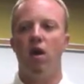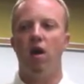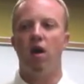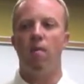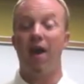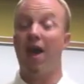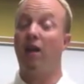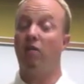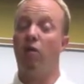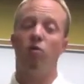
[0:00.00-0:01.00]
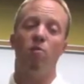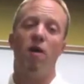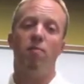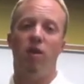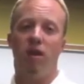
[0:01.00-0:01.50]
And it's also
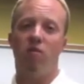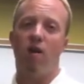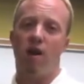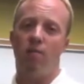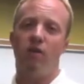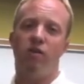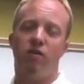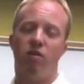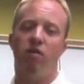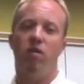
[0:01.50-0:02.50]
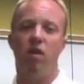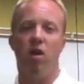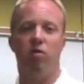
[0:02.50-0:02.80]
about picking the right images, you know.